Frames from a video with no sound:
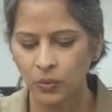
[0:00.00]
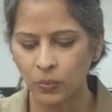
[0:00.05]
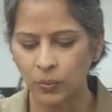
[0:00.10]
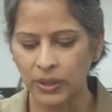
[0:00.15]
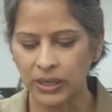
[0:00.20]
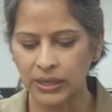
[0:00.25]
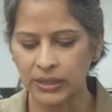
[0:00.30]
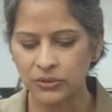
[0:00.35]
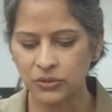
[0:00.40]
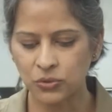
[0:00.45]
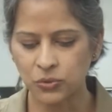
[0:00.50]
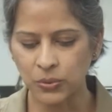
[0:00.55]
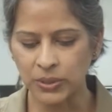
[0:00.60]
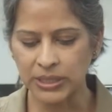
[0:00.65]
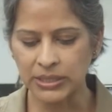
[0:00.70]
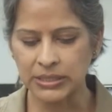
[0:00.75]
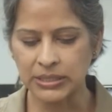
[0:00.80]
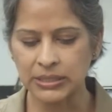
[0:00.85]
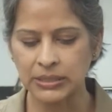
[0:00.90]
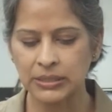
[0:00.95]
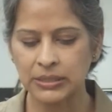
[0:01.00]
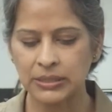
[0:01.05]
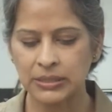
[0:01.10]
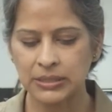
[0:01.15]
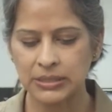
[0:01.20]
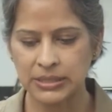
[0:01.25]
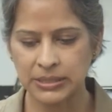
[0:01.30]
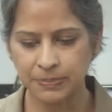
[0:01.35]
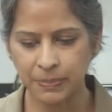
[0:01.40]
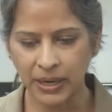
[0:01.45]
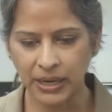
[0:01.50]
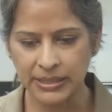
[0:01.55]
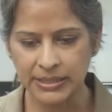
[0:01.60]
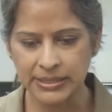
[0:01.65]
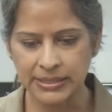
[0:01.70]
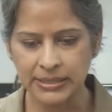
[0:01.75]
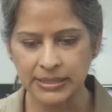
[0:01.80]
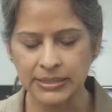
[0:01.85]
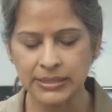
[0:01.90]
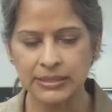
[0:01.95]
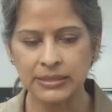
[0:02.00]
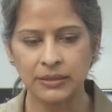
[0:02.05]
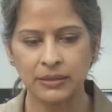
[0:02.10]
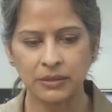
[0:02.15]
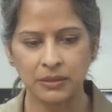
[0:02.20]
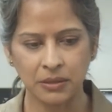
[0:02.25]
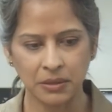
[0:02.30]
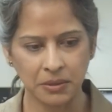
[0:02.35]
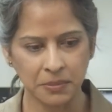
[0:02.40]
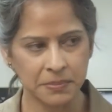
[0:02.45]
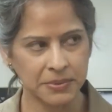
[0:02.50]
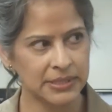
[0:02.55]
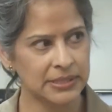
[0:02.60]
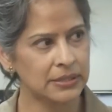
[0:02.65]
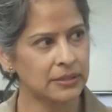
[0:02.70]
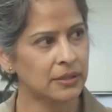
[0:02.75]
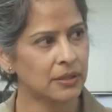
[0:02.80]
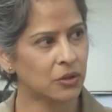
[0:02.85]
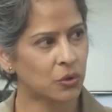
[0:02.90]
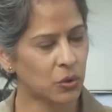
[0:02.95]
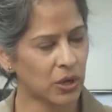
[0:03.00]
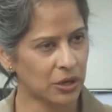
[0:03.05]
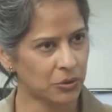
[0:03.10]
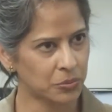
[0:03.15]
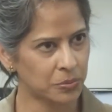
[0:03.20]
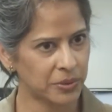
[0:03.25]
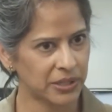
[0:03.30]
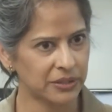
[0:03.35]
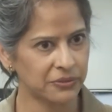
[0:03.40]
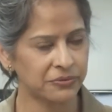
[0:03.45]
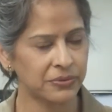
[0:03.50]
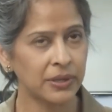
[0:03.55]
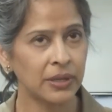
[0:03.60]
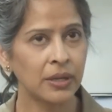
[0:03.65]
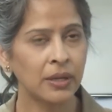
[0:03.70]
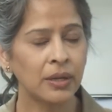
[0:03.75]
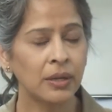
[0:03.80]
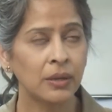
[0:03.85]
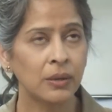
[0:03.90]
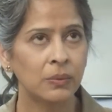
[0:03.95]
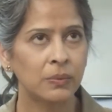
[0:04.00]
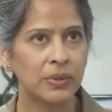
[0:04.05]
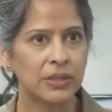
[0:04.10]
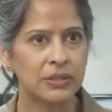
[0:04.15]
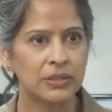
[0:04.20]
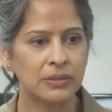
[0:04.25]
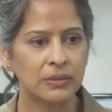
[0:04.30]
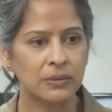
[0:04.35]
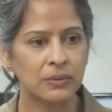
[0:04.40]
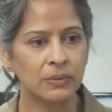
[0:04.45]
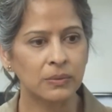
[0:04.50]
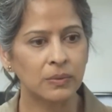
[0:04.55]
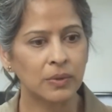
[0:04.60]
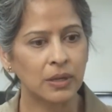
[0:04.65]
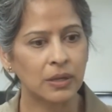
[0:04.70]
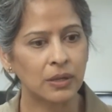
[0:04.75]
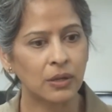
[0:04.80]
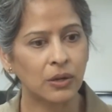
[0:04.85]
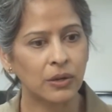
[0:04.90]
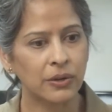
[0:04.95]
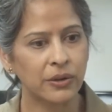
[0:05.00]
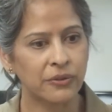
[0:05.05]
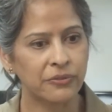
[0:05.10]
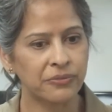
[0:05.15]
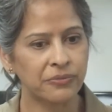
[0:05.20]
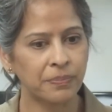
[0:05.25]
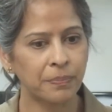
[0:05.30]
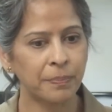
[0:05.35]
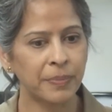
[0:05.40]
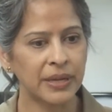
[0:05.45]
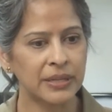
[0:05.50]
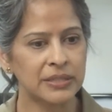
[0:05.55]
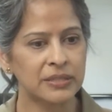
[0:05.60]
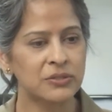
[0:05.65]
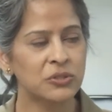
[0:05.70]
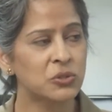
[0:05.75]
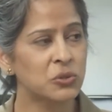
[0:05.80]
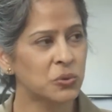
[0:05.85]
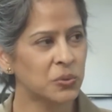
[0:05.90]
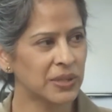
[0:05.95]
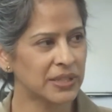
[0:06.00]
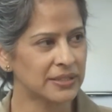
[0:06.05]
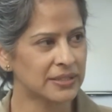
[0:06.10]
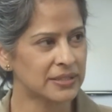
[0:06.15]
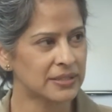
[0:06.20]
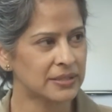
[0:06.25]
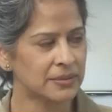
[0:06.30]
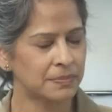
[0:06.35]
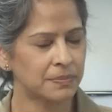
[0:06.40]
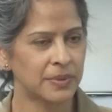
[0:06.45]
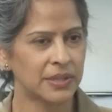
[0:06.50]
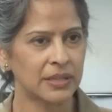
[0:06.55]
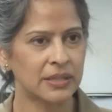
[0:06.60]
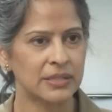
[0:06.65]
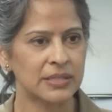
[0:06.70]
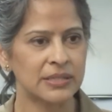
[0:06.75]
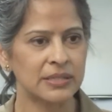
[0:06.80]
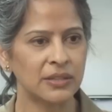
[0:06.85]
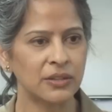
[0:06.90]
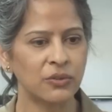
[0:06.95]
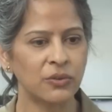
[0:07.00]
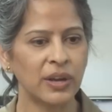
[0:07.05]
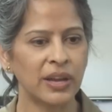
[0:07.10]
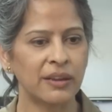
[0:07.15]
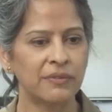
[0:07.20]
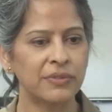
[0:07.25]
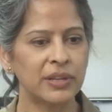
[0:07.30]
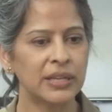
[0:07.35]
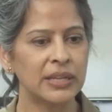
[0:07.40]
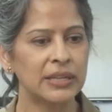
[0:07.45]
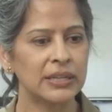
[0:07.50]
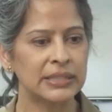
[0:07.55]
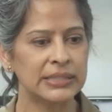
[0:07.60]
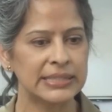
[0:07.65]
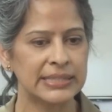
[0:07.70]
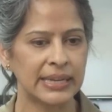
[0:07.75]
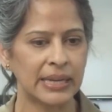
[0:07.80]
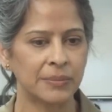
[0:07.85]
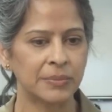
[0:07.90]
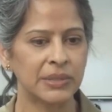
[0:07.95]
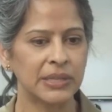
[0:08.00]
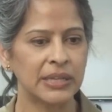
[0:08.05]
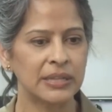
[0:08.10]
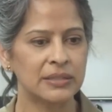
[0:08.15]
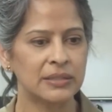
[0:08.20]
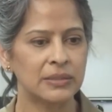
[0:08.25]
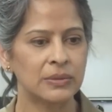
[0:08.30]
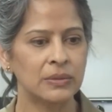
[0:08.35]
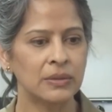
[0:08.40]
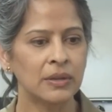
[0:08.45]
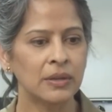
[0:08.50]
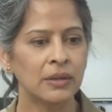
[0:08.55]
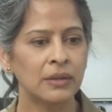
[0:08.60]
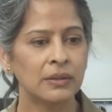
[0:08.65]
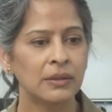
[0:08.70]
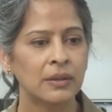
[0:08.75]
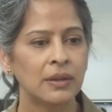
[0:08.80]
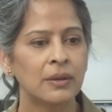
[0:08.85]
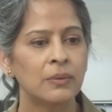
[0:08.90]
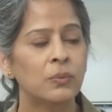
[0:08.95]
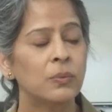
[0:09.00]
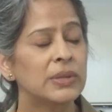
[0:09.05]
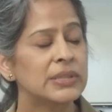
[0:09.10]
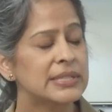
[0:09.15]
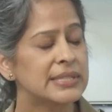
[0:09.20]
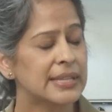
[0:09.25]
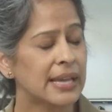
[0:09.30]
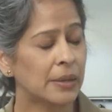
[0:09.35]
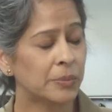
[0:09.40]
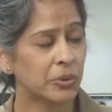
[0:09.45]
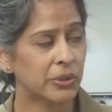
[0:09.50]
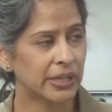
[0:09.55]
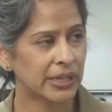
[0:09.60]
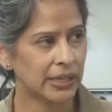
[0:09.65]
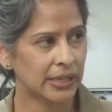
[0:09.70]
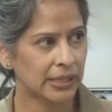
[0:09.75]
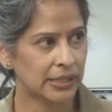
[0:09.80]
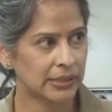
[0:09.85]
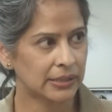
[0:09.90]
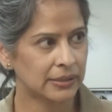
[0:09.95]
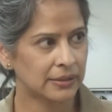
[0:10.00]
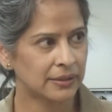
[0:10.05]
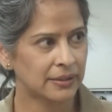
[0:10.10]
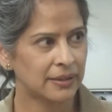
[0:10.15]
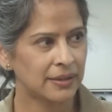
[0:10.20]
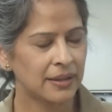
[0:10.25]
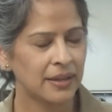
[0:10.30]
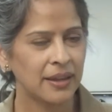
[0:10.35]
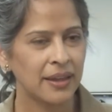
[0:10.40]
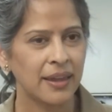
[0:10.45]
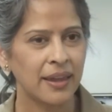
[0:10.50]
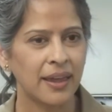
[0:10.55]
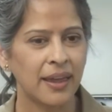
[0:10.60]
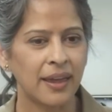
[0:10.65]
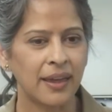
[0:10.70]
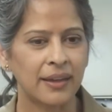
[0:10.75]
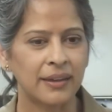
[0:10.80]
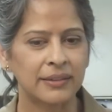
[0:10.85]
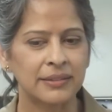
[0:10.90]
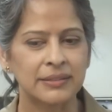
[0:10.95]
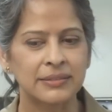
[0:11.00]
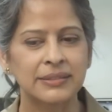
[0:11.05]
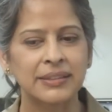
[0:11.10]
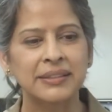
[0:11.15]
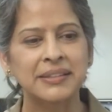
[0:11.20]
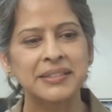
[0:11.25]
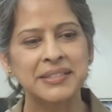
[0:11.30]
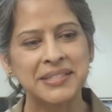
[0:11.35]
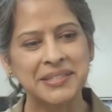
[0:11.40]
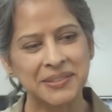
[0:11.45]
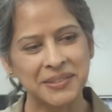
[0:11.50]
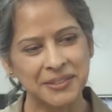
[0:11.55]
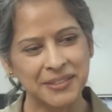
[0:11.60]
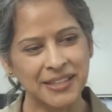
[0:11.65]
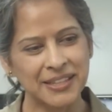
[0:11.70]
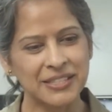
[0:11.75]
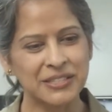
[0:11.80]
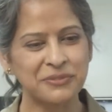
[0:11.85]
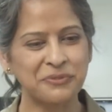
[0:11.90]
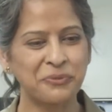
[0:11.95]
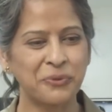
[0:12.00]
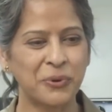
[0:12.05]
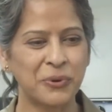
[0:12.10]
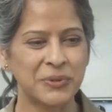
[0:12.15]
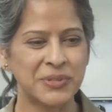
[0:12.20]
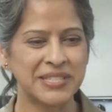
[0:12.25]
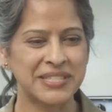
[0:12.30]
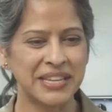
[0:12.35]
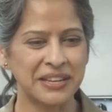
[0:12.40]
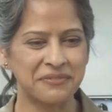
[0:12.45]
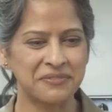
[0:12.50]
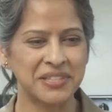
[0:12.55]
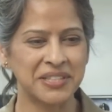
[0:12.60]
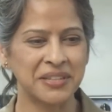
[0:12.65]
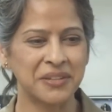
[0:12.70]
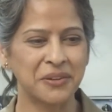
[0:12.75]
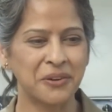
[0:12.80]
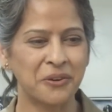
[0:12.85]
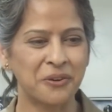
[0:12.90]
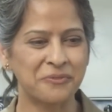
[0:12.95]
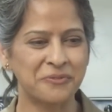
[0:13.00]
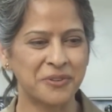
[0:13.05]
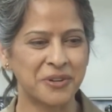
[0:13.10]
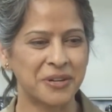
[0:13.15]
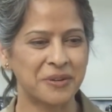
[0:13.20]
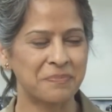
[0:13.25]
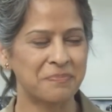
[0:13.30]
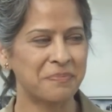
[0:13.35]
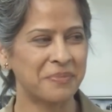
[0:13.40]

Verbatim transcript: We treat spices, herbs, ground beef. We do a lot of pet treats because they are heavily contaminated with salmonella. And the concern is for safety of our